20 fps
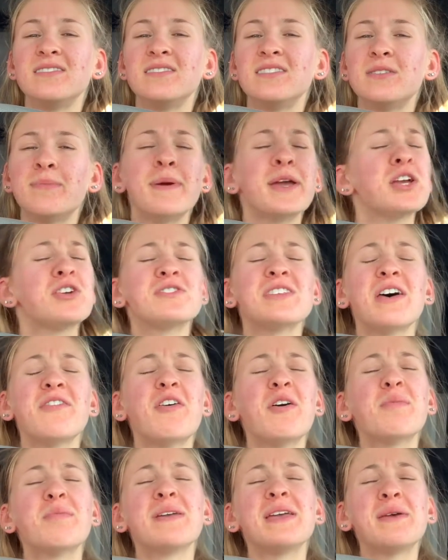To pick yourself
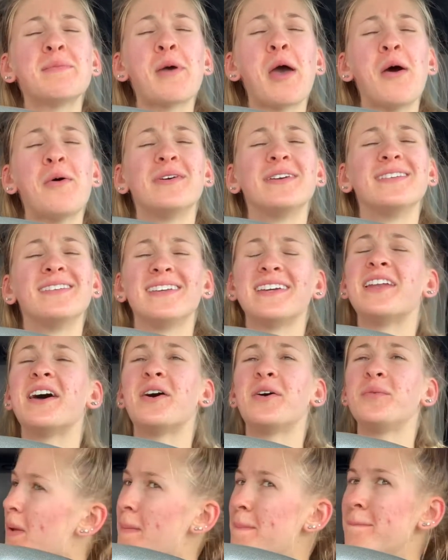up and keep going, you
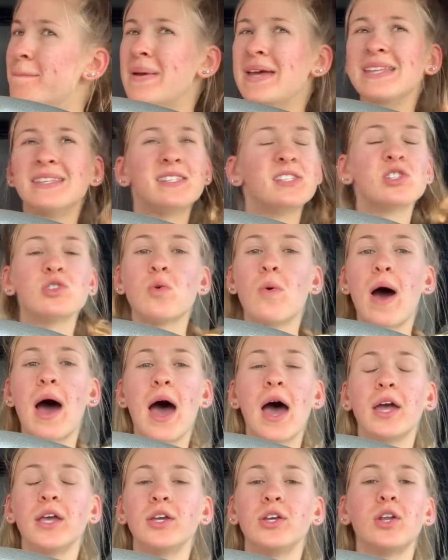know? Mid
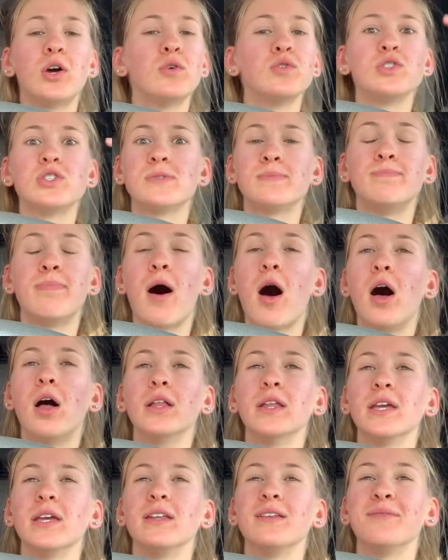squat, you know, just
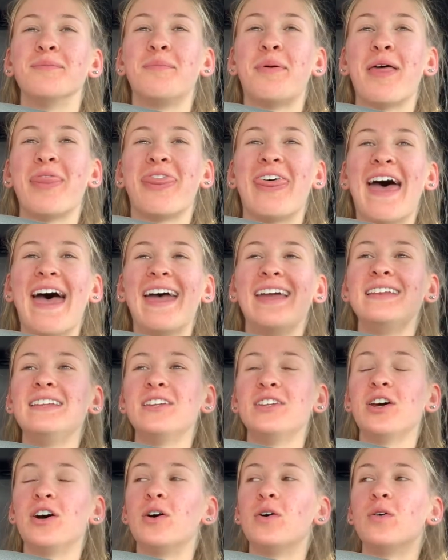bawling. But then, you
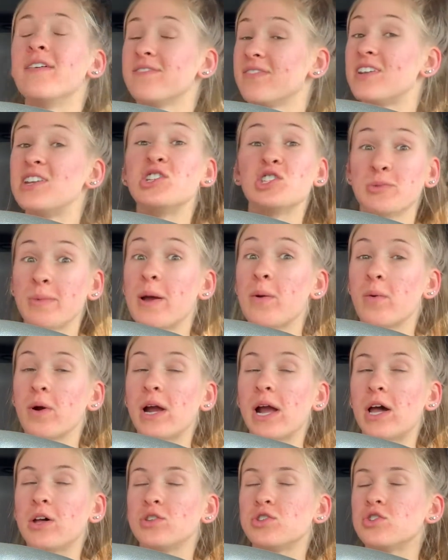know, finish my
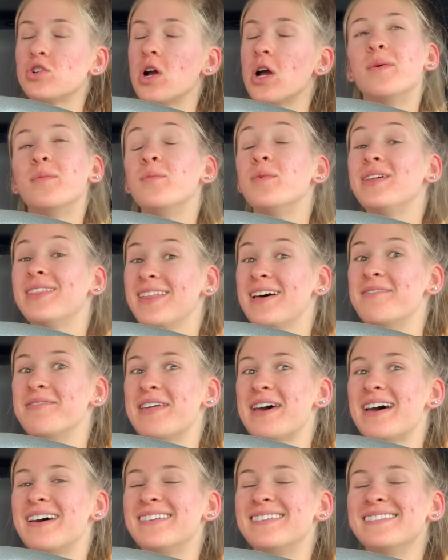workout strong. We love
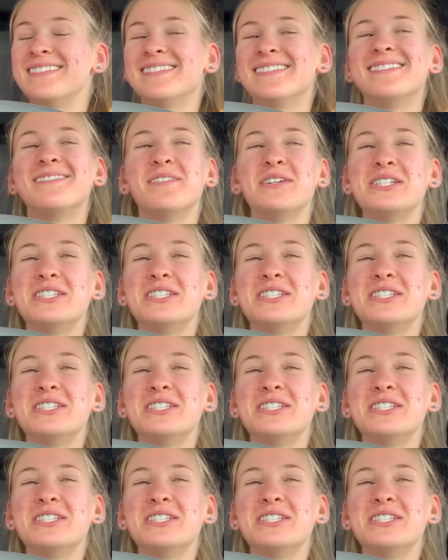that. We